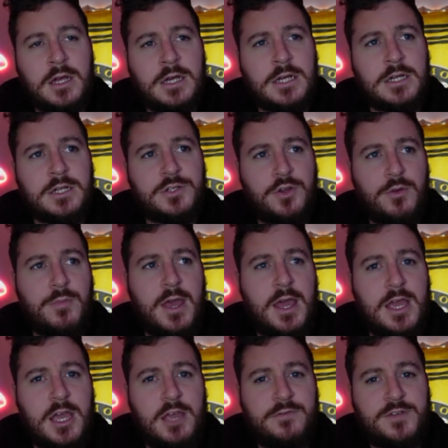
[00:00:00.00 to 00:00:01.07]
to
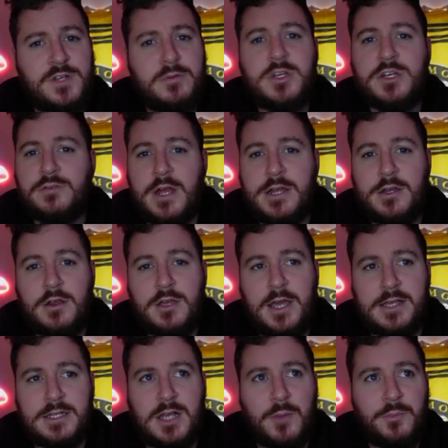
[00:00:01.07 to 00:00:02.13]
me, if Timmy Taranto kicks
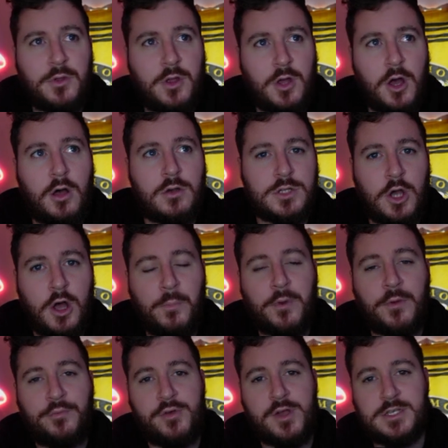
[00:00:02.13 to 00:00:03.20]
a couple of goals, Hopper and
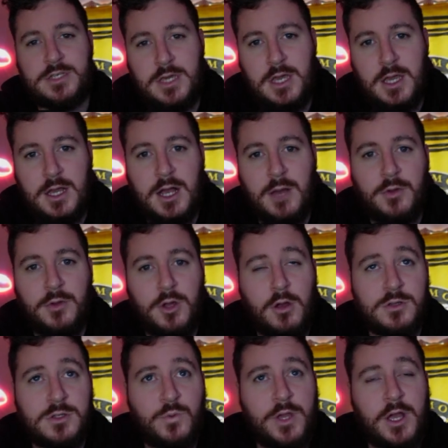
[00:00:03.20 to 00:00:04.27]
Preston kick a couple of
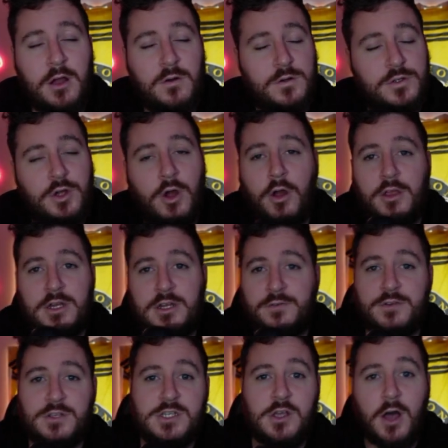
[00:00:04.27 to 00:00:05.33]
goals, we are a totally
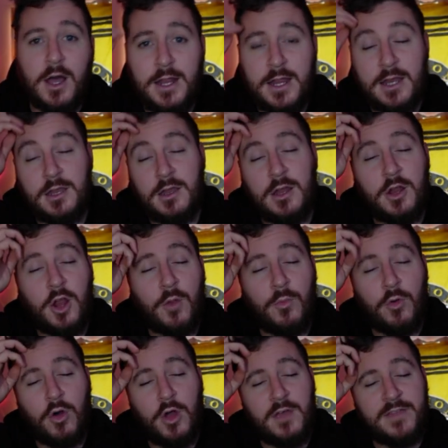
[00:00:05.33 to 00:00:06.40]
different side. And
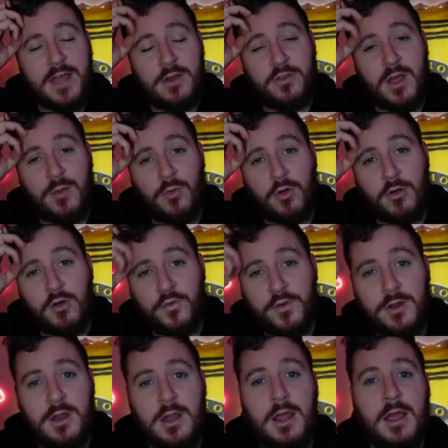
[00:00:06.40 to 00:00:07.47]
if they do that more
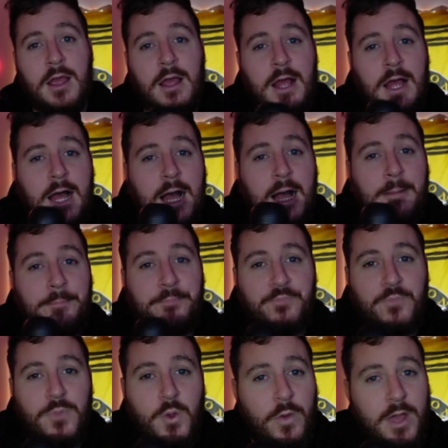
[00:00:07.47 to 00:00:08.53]
often,
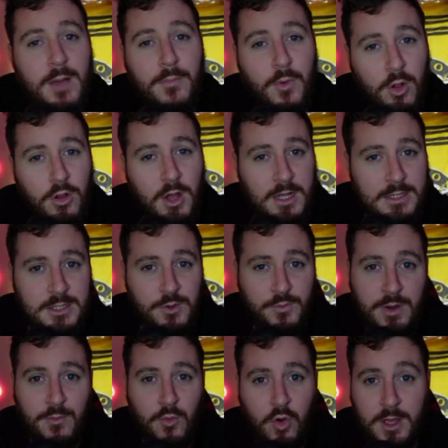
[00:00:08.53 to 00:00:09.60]
we are more likely to win
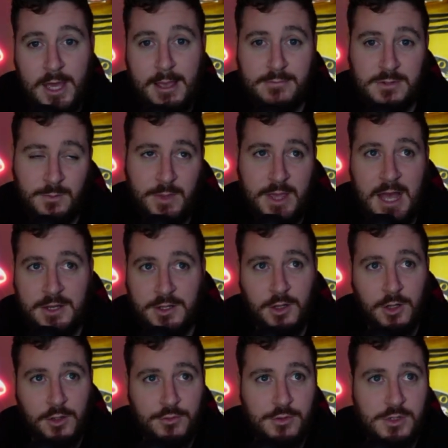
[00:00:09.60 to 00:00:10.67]
more games than we are to
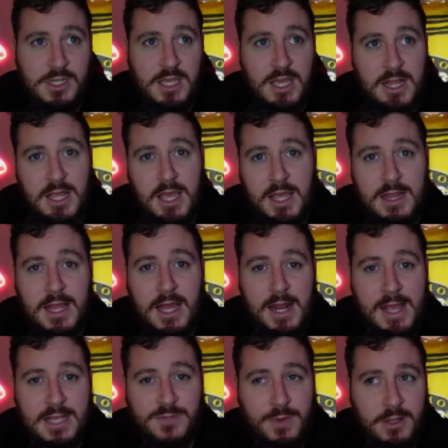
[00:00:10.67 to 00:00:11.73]
lose in that
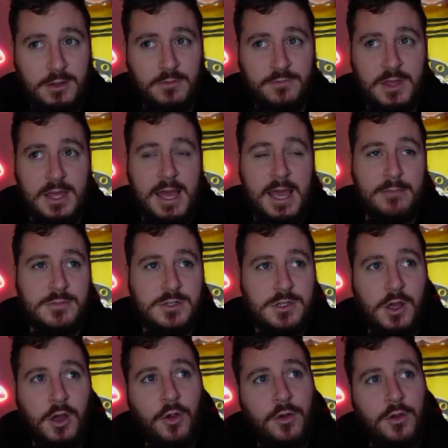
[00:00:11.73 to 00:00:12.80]
aspect of the game.
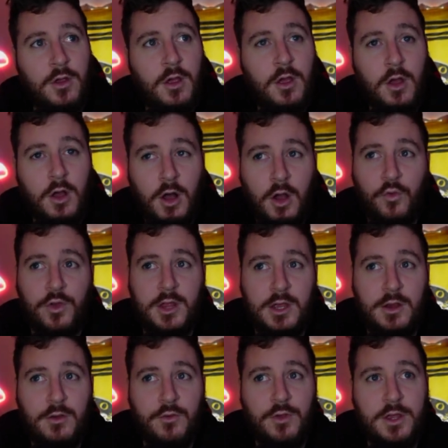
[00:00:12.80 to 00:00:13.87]
So I
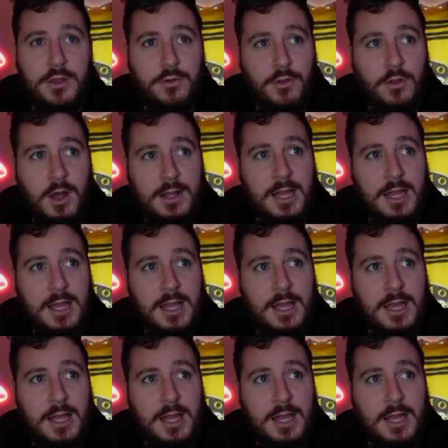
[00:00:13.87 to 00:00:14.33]
really, really do like that